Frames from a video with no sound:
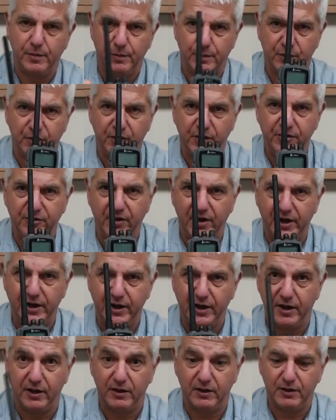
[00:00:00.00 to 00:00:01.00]
Marine
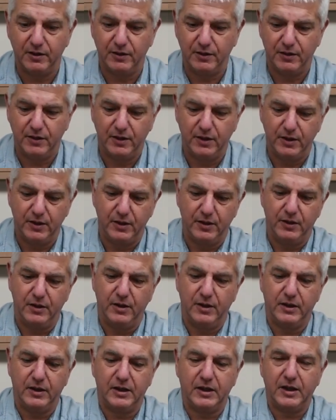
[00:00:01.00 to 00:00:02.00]
radio.
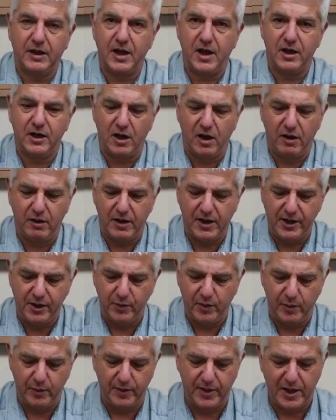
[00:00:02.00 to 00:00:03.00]
Can't go
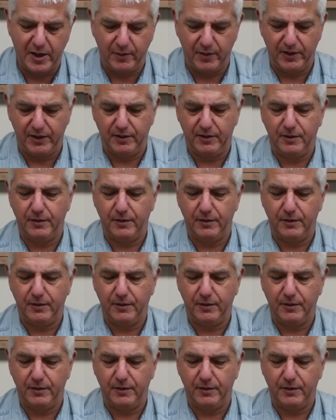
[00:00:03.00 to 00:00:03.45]
anywhere without one.